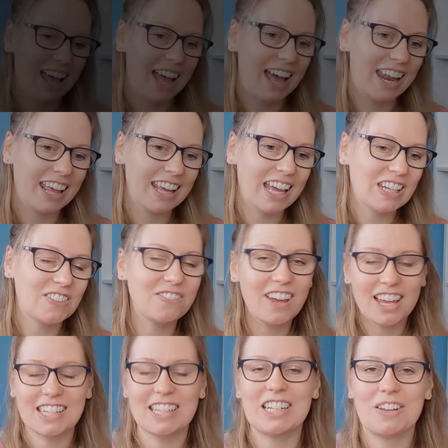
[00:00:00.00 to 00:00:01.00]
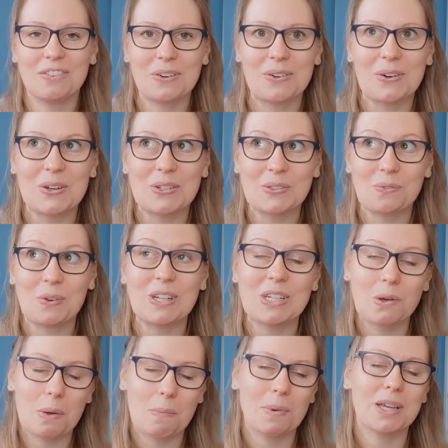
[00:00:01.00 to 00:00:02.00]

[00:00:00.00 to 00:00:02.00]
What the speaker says: And I guess firstly, of course, we do it